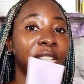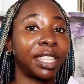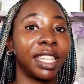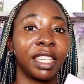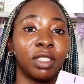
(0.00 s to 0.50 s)
which
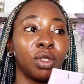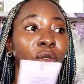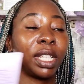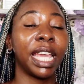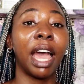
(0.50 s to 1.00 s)
I think is
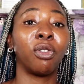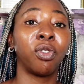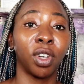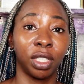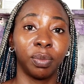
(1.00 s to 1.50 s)
totally
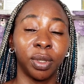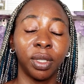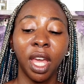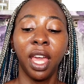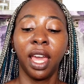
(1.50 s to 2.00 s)

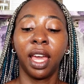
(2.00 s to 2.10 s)
affordable,